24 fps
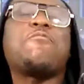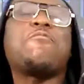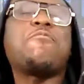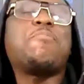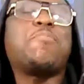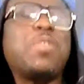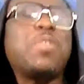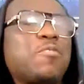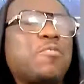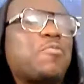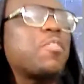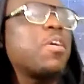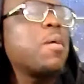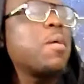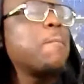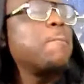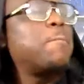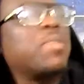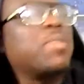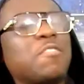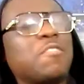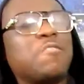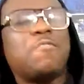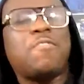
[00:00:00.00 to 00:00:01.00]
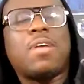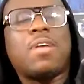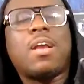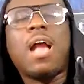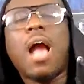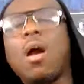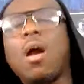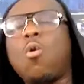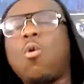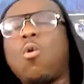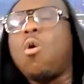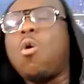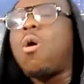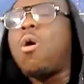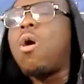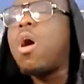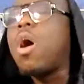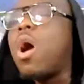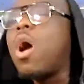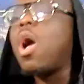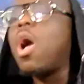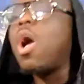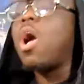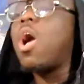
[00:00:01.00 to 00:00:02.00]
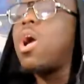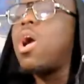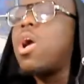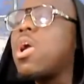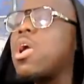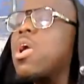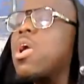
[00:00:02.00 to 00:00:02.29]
beef, beef, kako. Hey,